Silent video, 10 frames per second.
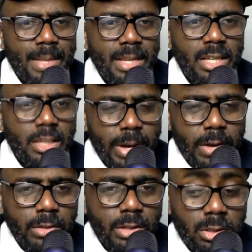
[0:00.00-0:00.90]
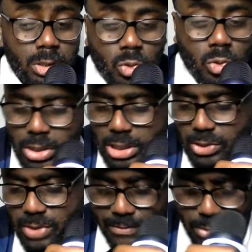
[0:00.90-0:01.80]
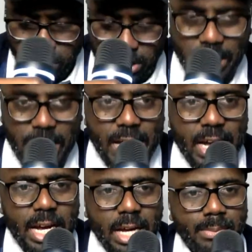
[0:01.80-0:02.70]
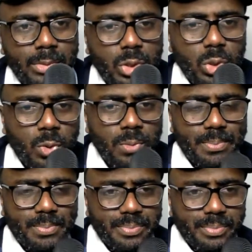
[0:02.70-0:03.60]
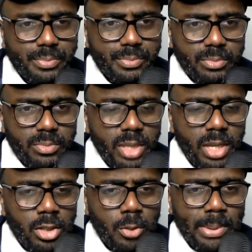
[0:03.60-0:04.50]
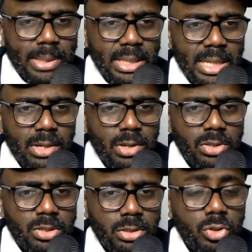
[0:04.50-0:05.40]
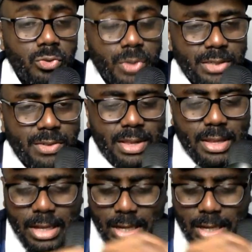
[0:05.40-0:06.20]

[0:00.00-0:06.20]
is part of the squad that traveled to Panathinaikos, to Greece rather.